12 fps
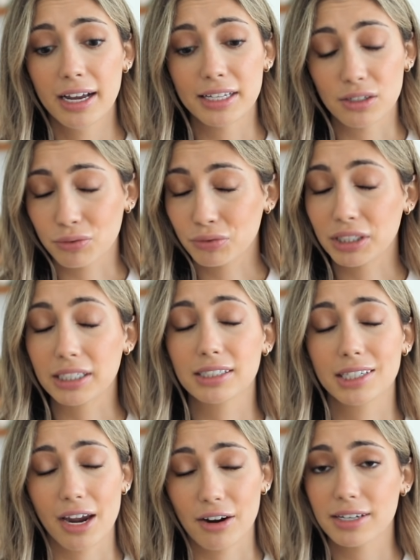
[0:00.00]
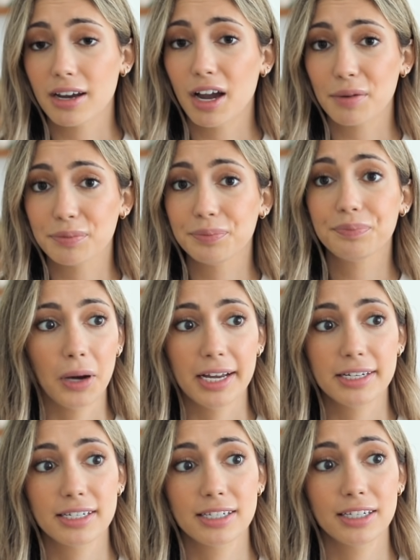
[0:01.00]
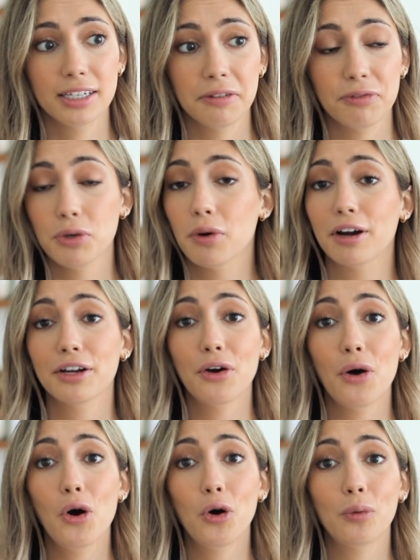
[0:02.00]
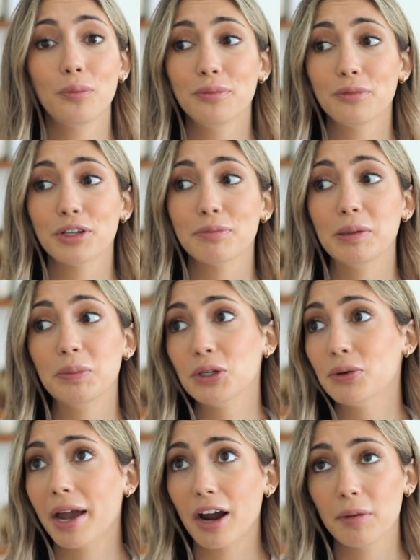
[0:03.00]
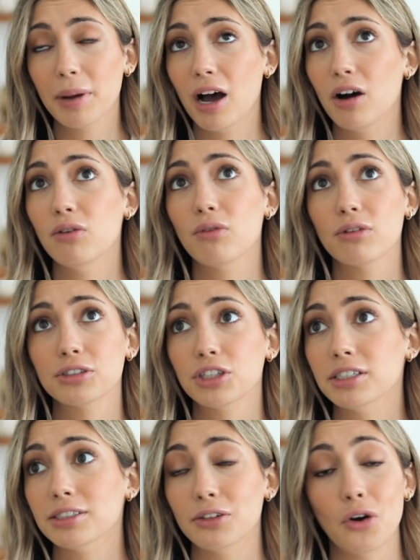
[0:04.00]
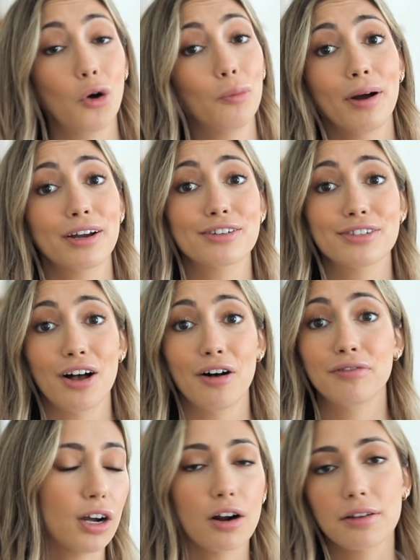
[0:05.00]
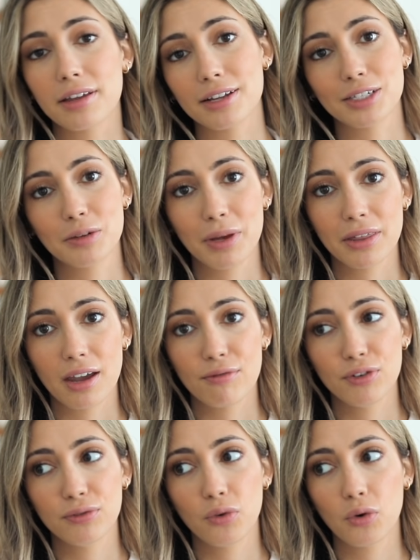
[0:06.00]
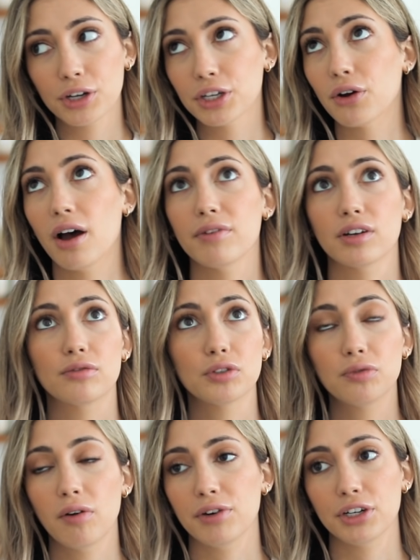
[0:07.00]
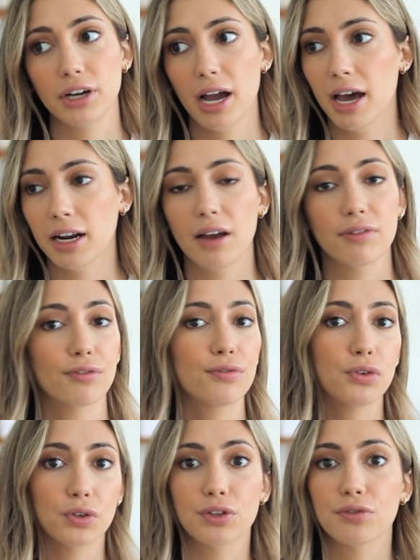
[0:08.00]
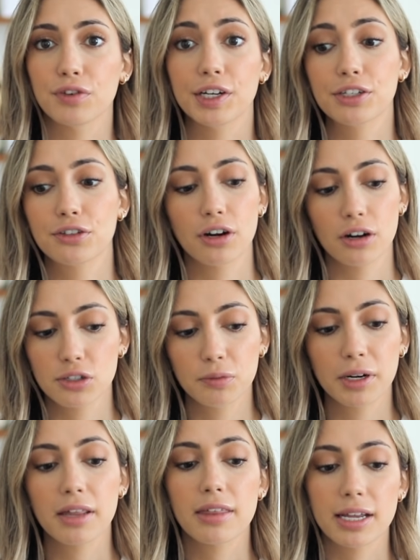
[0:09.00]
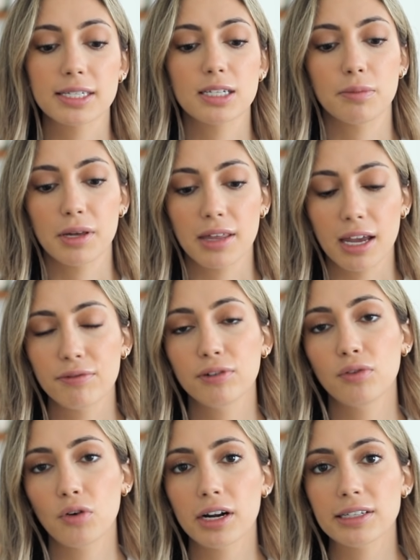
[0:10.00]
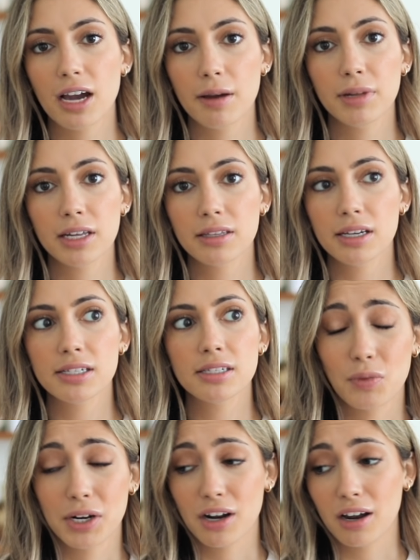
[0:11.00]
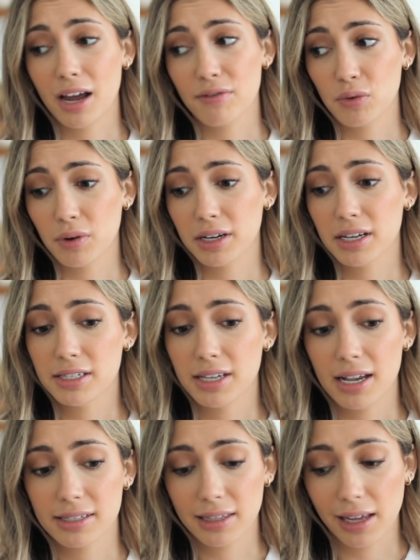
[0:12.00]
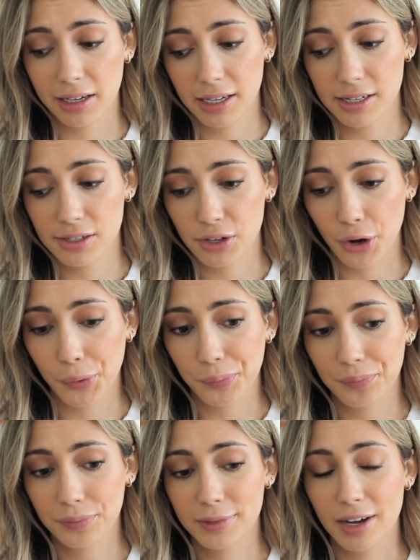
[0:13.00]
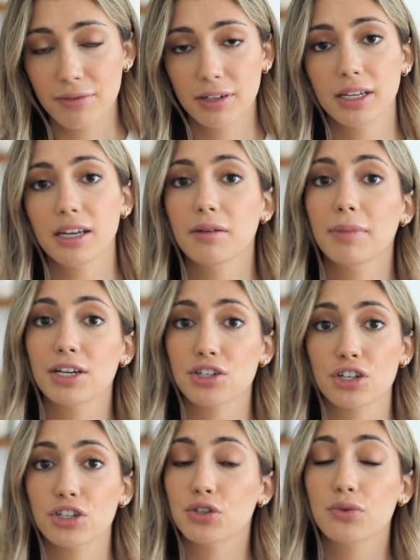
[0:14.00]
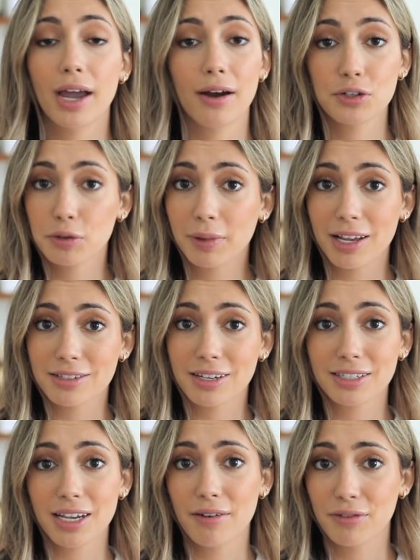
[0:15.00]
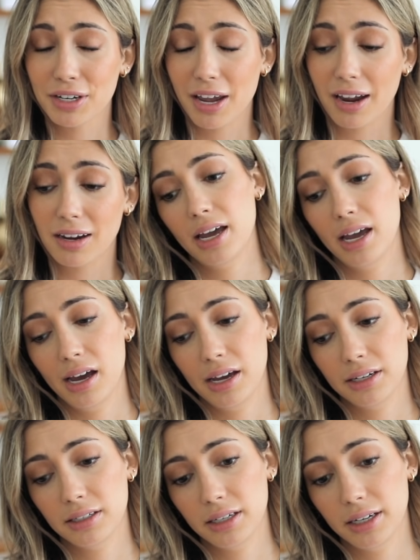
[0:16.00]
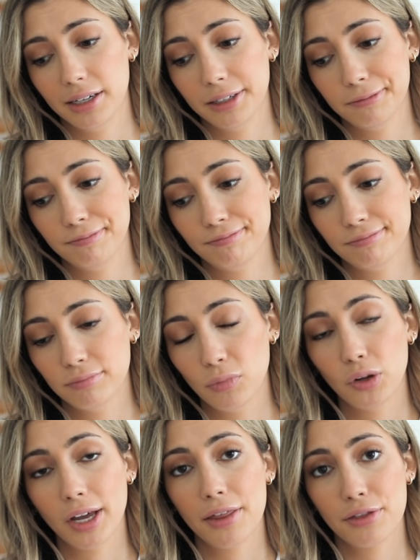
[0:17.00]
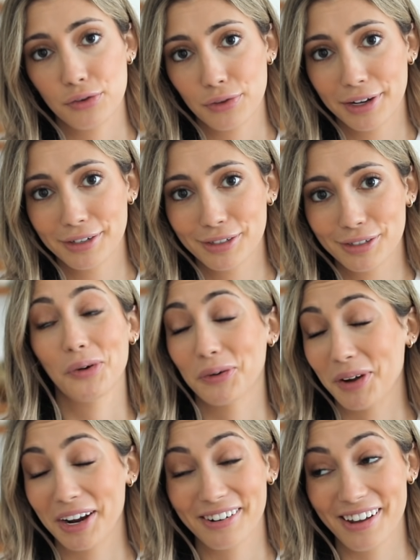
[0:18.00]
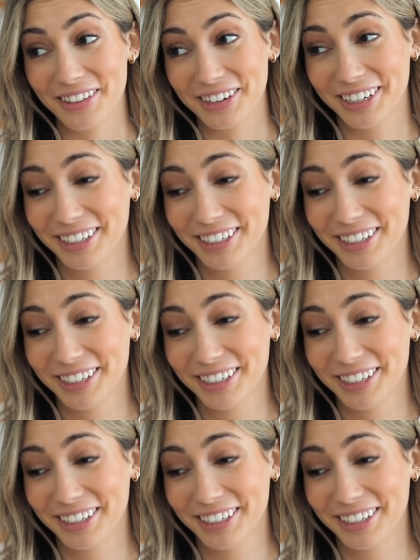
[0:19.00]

it's a really scary time, but if you are in a home with people you care about or just in a home by yourself, there are things to be thankful for. You know, having a roof over your head, having food in the fridge. There are so many things to be thankful for in a time like this when not everyone is as lucky. So definitely make sure to count your blessings every day and uh, we'll get through this one way or another.